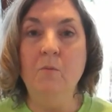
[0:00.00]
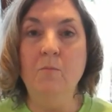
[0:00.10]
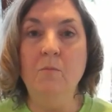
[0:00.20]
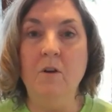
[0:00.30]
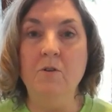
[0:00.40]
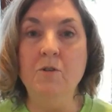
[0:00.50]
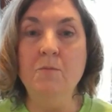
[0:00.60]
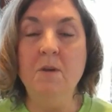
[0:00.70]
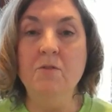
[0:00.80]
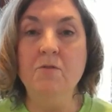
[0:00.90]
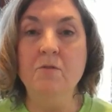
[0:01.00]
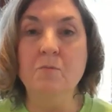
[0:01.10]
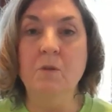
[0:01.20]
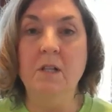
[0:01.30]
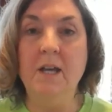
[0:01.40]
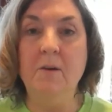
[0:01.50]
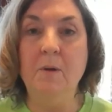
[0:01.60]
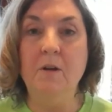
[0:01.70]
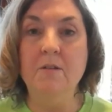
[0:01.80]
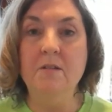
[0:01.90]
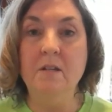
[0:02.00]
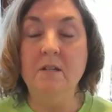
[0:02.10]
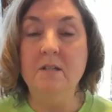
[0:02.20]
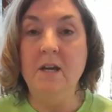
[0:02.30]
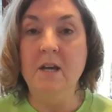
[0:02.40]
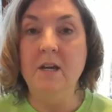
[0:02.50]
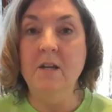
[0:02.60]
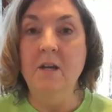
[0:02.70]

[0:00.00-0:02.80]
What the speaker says: our two measures will allow parents to decide